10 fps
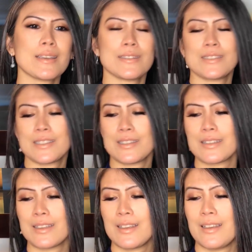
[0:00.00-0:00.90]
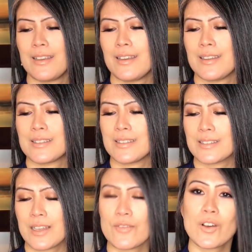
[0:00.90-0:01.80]
And
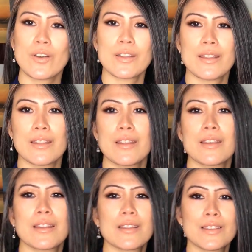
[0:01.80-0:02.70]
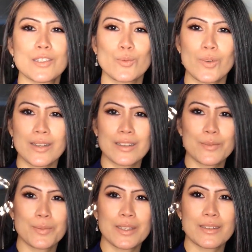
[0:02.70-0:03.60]
since I've gotten this one,
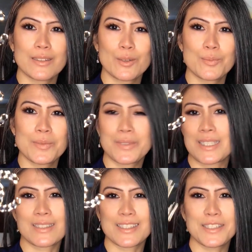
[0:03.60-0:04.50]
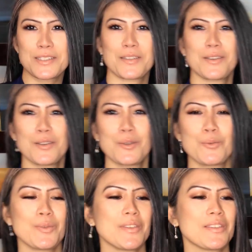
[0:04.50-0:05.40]
I've been obsessed
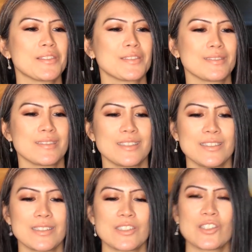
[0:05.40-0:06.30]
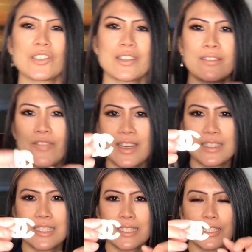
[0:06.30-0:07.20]
with these. I just
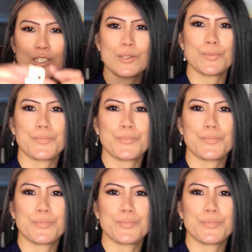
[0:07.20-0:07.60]
find that